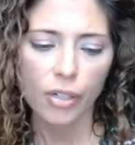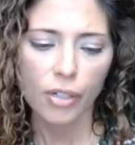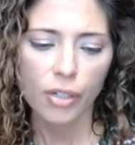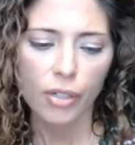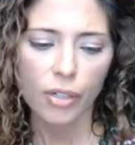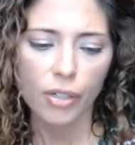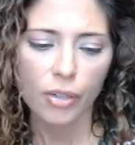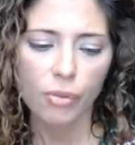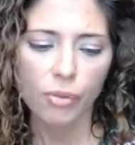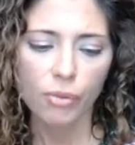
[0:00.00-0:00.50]

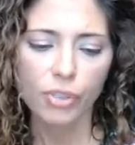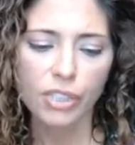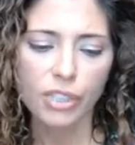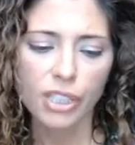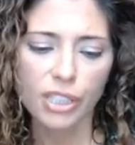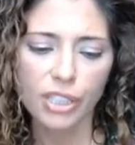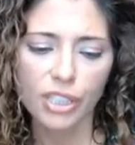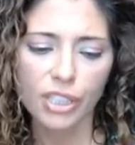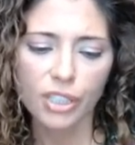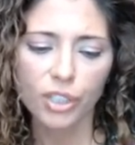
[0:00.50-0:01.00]

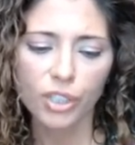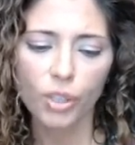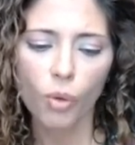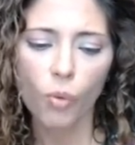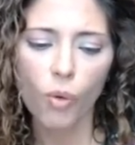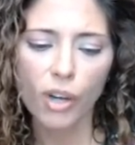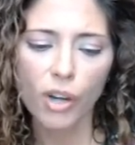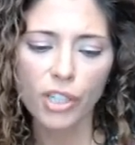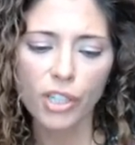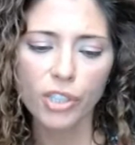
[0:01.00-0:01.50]
resistant to
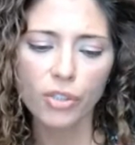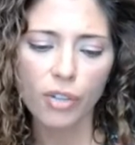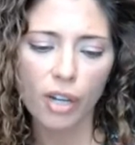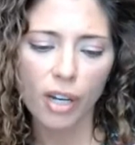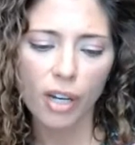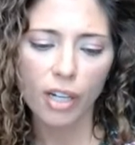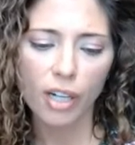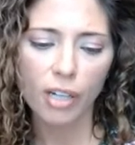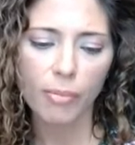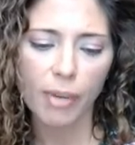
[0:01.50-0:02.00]
1 drug
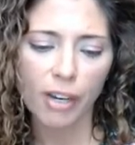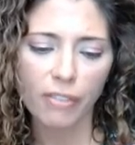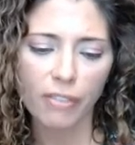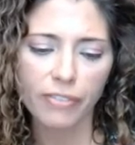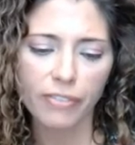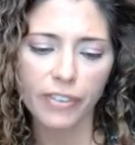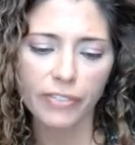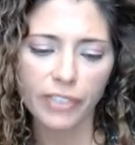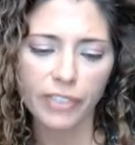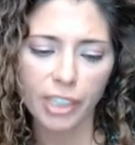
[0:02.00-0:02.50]
about
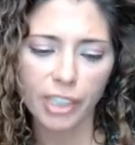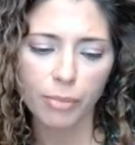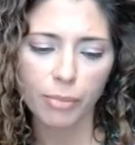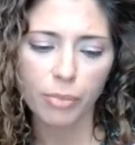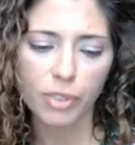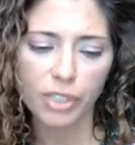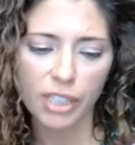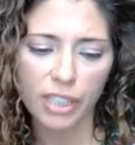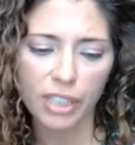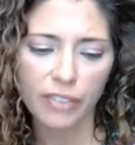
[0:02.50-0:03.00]

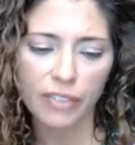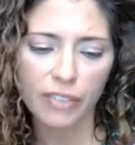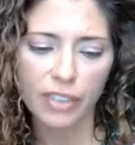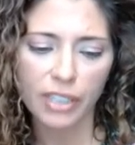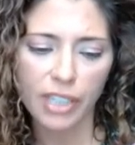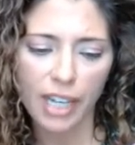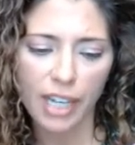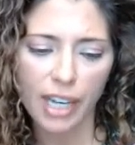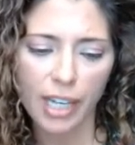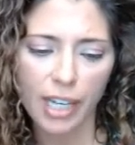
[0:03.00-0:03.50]
15% of the
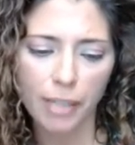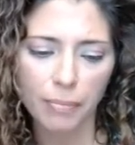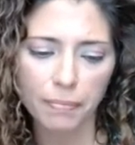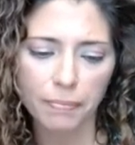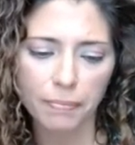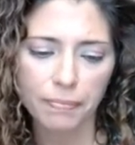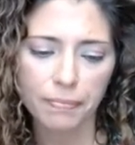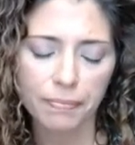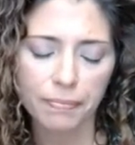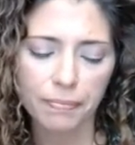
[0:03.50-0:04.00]
time.
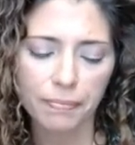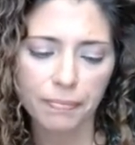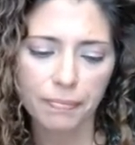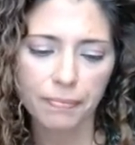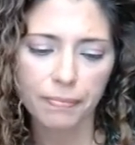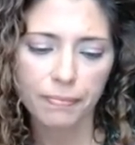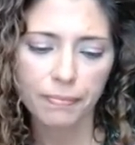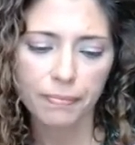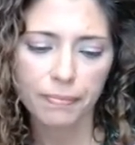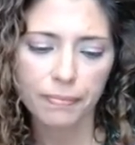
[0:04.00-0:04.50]

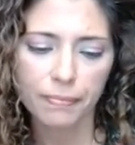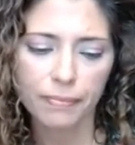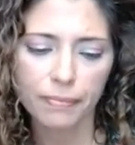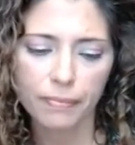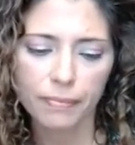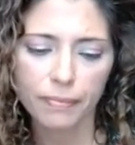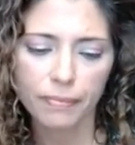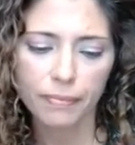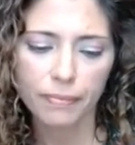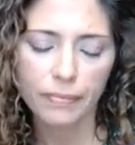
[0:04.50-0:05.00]

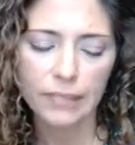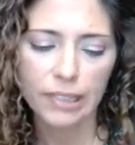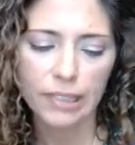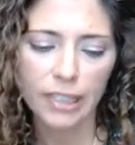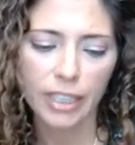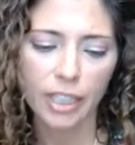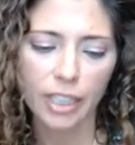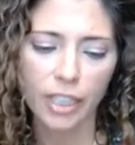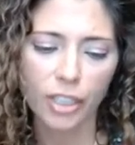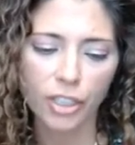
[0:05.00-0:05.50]
And
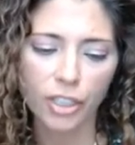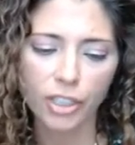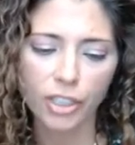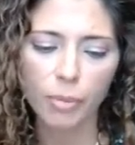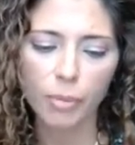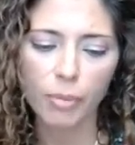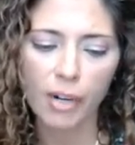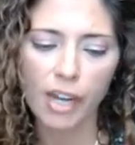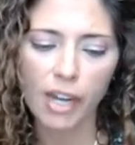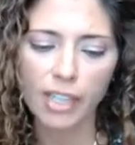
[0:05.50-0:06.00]
there's
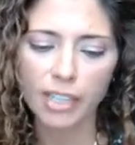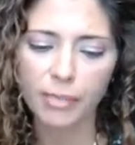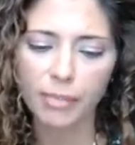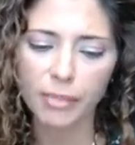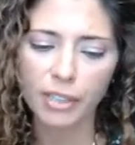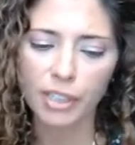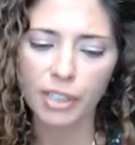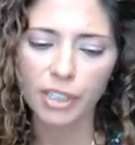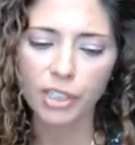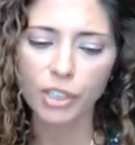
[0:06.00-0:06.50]

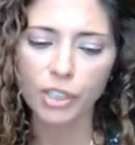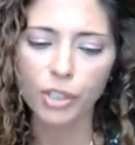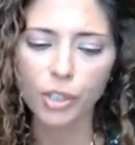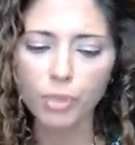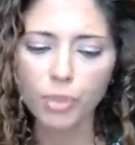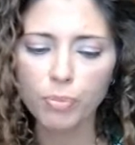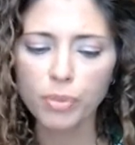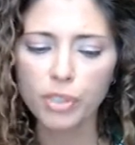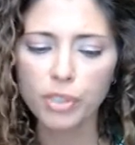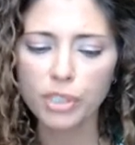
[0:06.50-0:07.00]
approximately
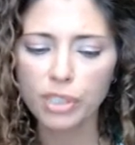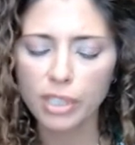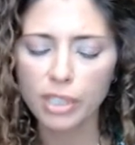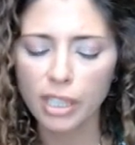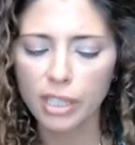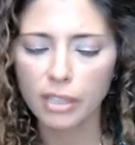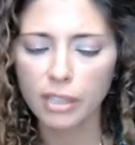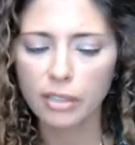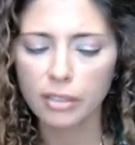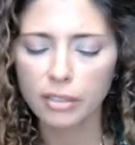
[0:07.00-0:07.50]

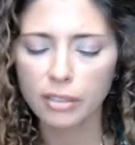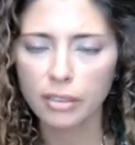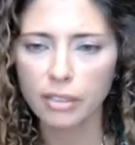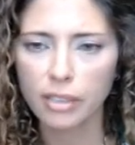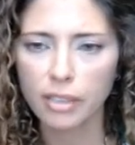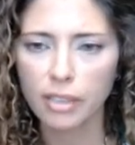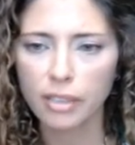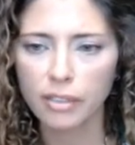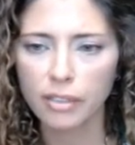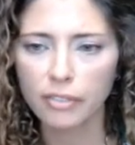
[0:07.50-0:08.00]
2%
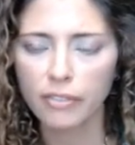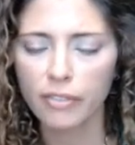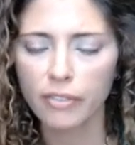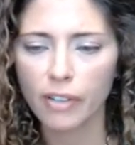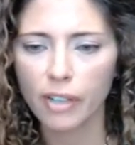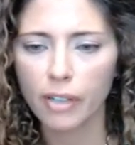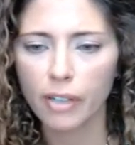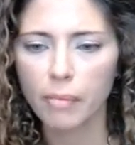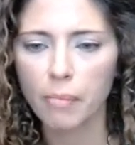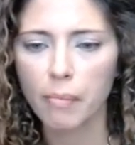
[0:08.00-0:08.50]
of
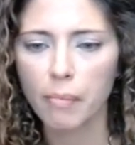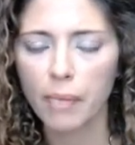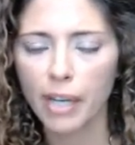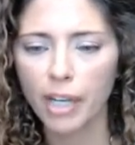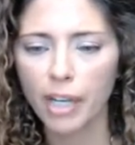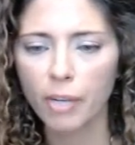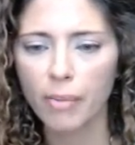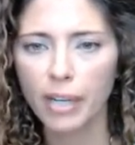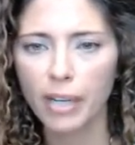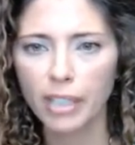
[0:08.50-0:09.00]

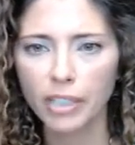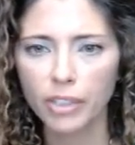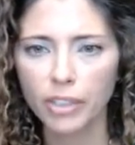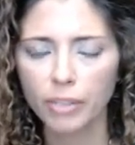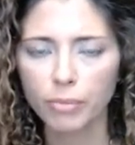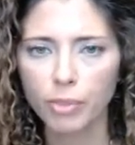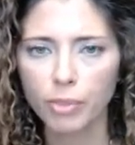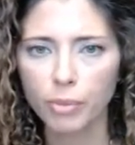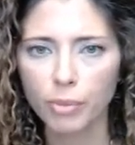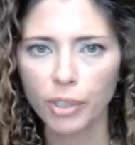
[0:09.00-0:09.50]
Mycobacterium
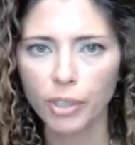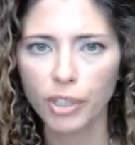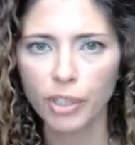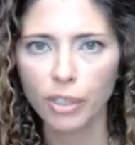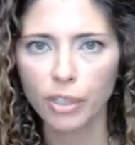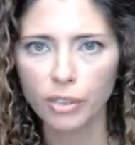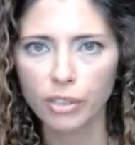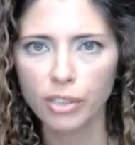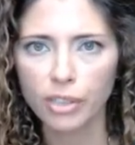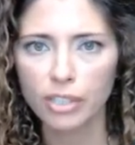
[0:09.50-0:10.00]

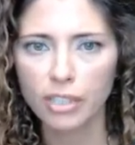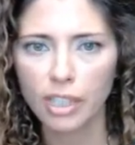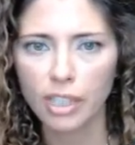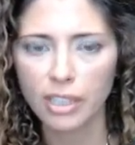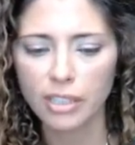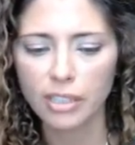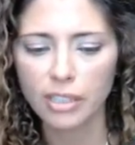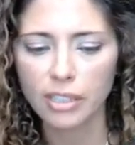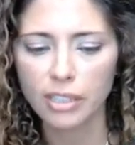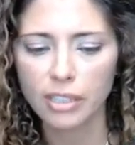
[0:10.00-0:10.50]
tuberculosis
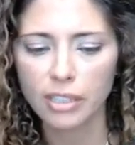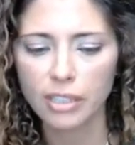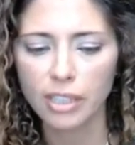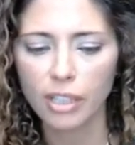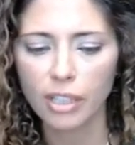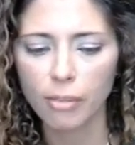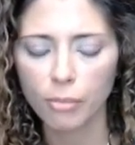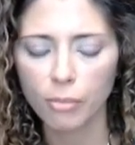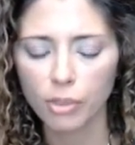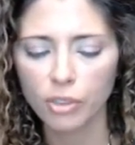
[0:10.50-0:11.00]
isolates are
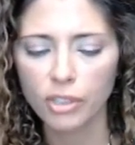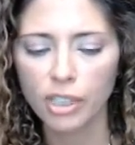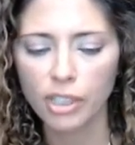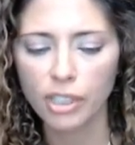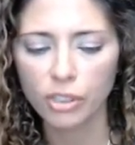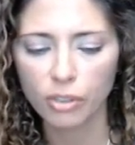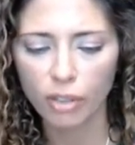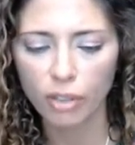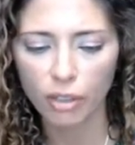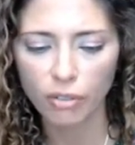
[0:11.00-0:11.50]

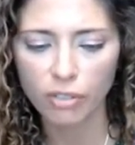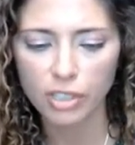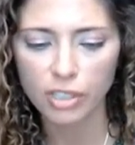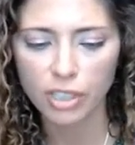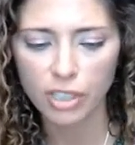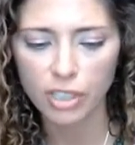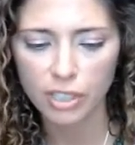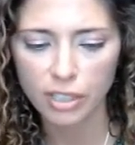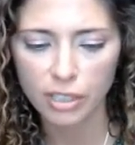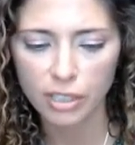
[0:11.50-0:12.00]
multi-drug
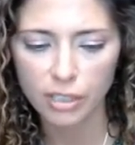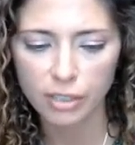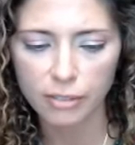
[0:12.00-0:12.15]
resistant.